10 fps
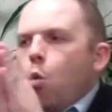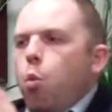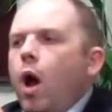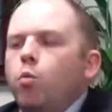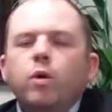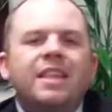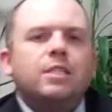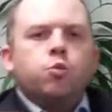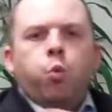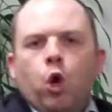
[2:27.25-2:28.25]
What would
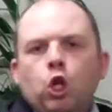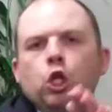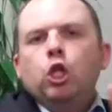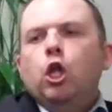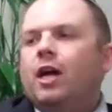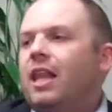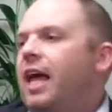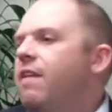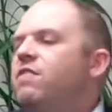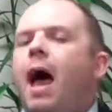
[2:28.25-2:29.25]
this world look
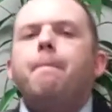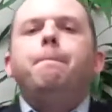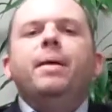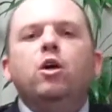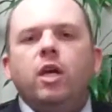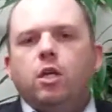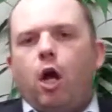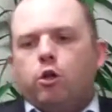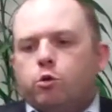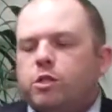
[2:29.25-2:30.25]
like if that $1 billion
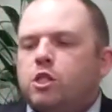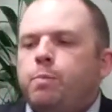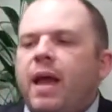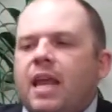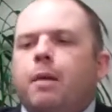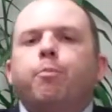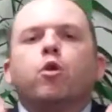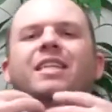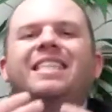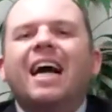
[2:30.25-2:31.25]
was spent in
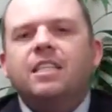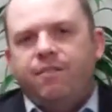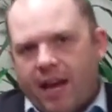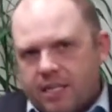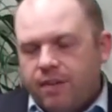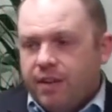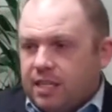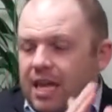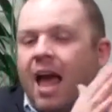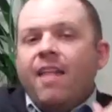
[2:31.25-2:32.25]
productive
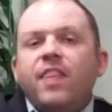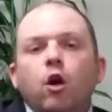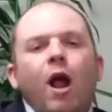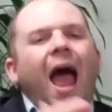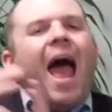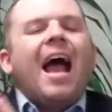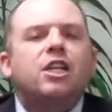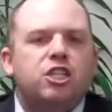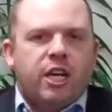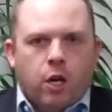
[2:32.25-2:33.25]
activities that are
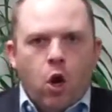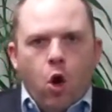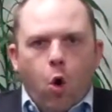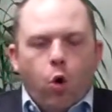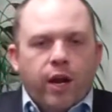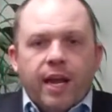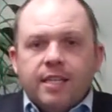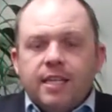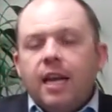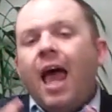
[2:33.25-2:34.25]

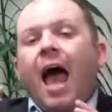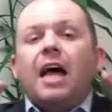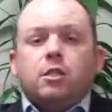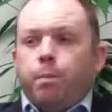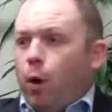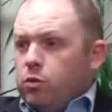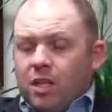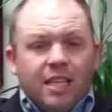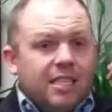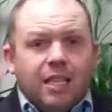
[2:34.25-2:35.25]
action-oriented, as opposed
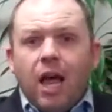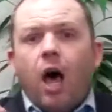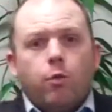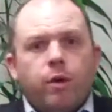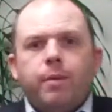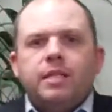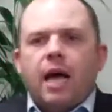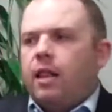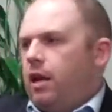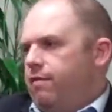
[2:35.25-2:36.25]
to this lottery
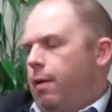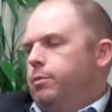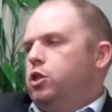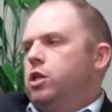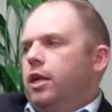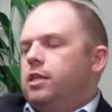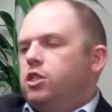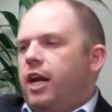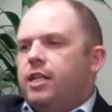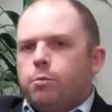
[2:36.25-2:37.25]
mentality of, I'm just going to
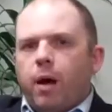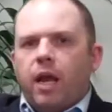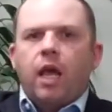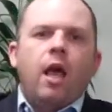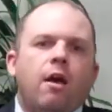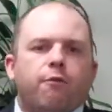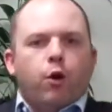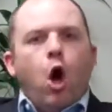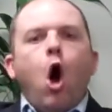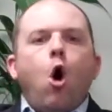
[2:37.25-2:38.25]
exchange money
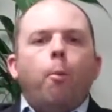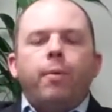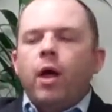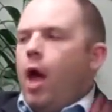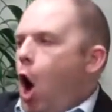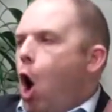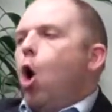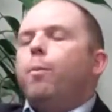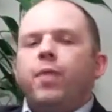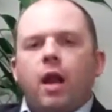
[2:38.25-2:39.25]
for hope
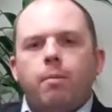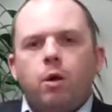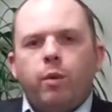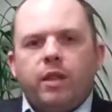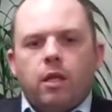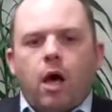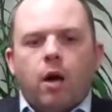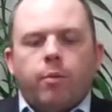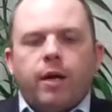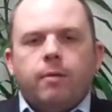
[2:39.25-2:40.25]
that I'm going to win the
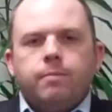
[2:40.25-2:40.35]
lottery?